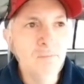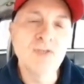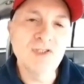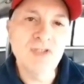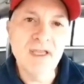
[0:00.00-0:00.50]

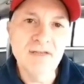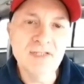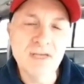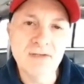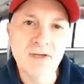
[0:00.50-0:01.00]
The state
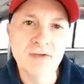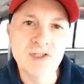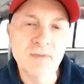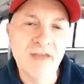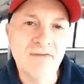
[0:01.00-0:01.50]
of South
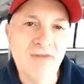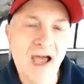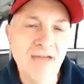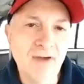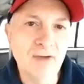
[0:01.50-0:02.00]
Dakota spent
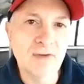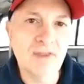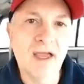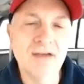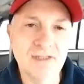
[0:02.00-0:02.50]

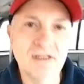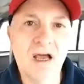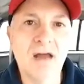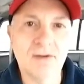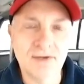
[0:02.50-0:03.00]

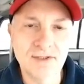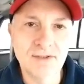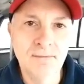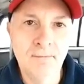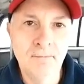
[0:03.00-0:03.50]
$500,000